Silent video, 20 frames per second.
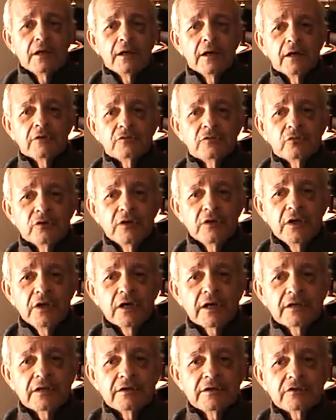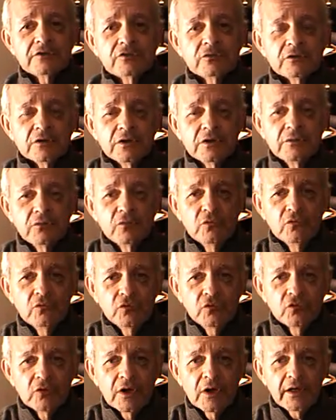as we look at this, we're
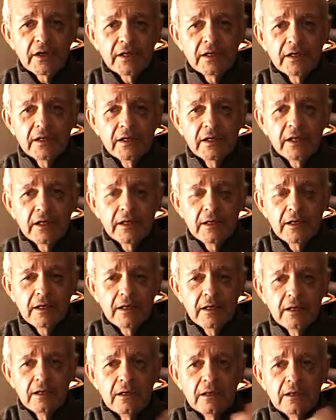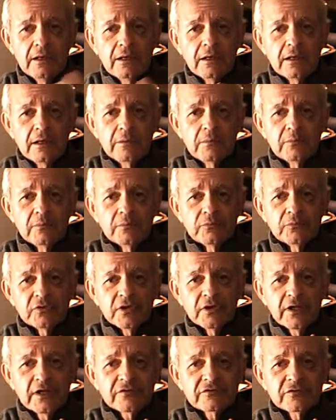dwelling in a
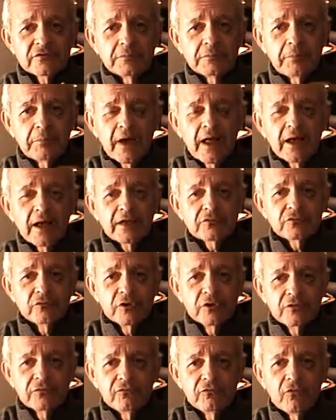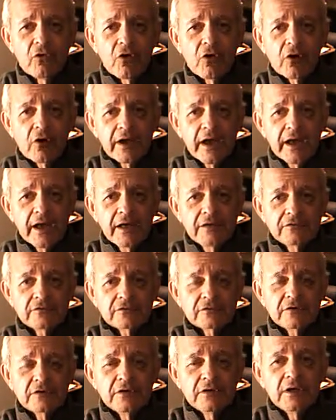celestial palace with 4
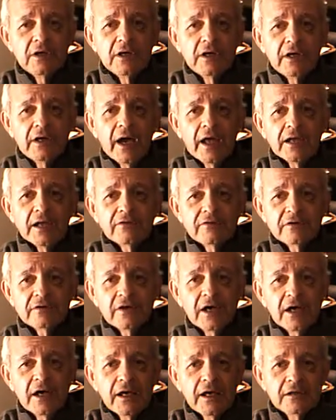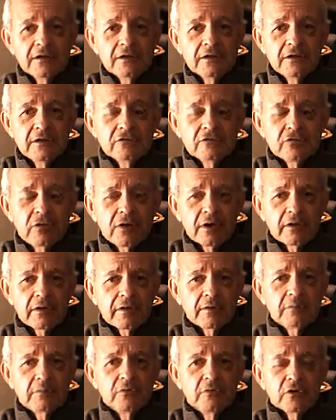gates. At each gate is one of
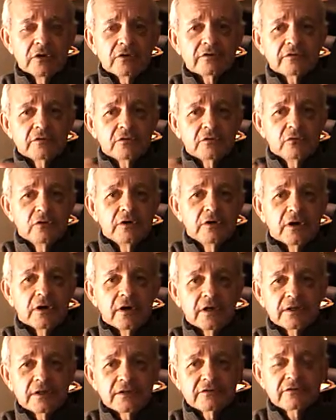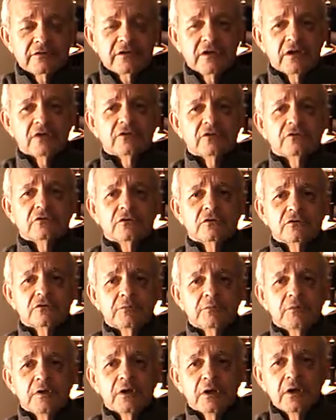the Buddhas, and we are at the center, so to
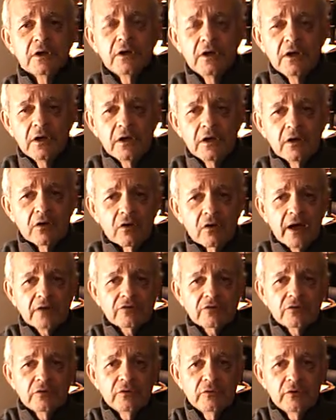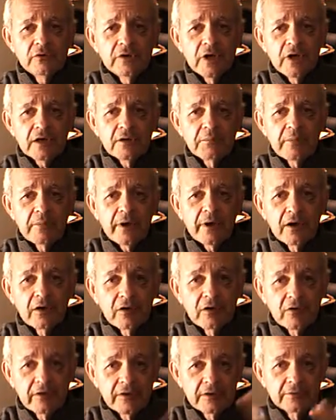speak. Or actually, we occupy
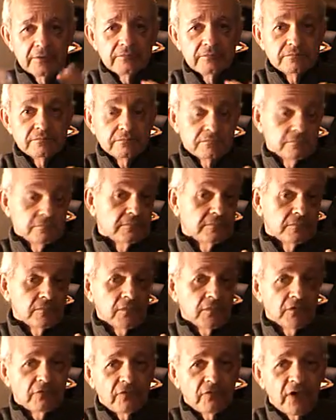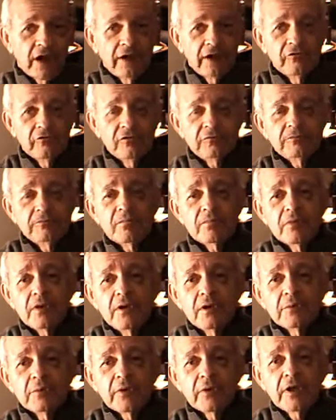all the 5
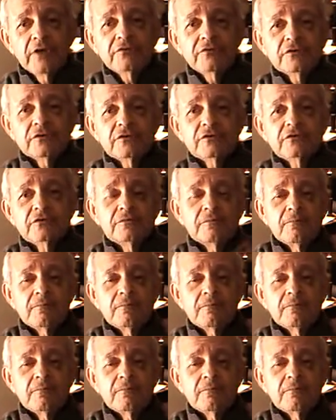places.